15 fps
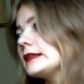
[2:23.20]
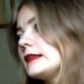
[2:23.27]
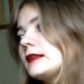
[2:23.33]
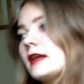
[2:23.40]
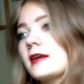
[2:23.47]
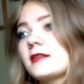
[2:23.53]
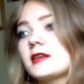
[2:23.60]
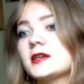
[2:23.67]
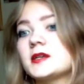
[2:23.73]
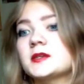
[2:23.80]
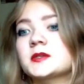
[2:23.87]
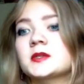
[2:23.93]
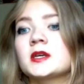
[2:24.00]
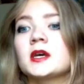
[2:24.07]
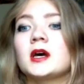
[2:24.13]
like
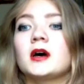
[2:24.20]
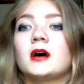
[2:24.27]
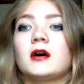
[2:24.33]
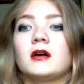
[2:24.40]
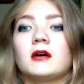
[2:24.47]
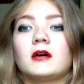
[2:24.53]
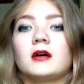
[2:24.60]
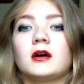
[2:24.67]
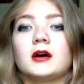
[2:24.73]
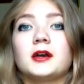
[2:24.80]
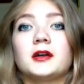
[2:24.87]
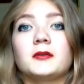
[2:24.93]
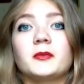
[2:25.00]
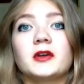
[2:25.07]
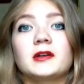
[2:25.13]
this, uh,
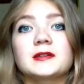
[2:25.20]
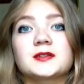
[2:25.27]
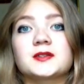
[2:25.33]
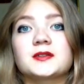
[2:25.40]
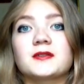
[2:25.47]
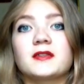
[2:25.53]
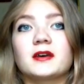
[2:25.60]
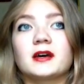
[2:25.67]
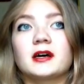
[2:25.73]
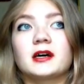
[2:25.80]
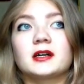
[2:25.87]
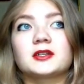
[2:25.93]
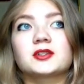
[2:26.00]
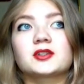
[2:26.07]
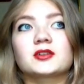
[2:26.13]
it means
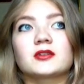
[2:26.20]
that,